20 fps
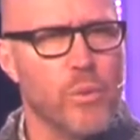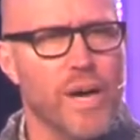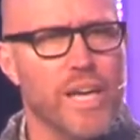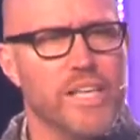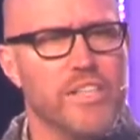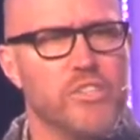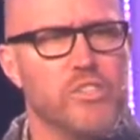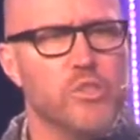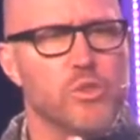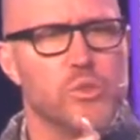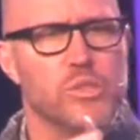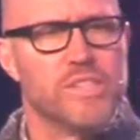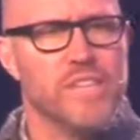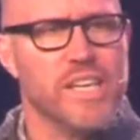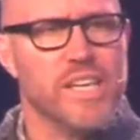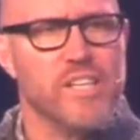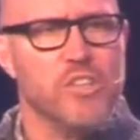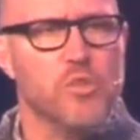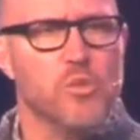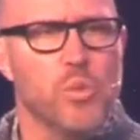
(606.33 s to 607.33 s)
Why did you
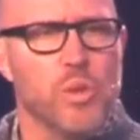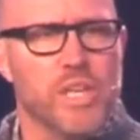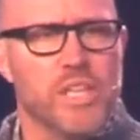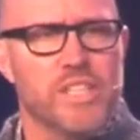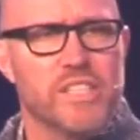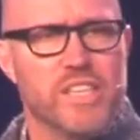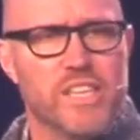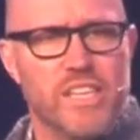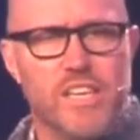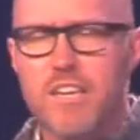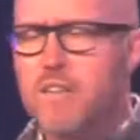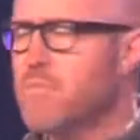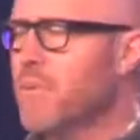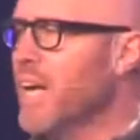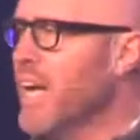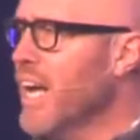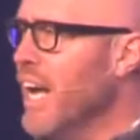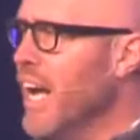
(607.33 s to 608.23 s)
say you wanted to come